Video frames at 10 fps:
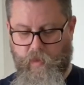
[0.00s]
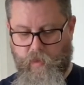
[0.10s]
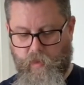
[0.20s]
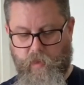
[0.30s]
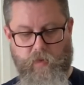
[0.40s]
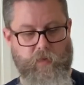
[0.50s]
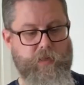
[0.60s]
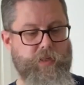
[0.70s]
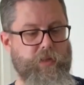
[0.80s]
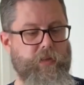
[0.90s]
a little
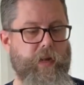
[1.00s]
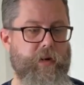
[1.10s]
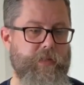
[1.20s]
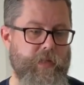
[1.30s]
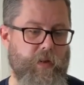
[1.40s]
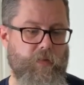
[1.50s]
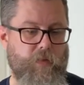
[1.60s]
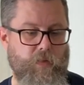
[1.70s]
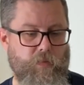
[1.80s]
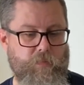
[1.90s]
congealed there. So
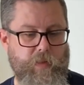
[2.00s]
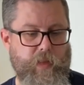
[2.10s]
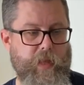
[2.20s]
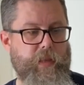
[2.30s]
put that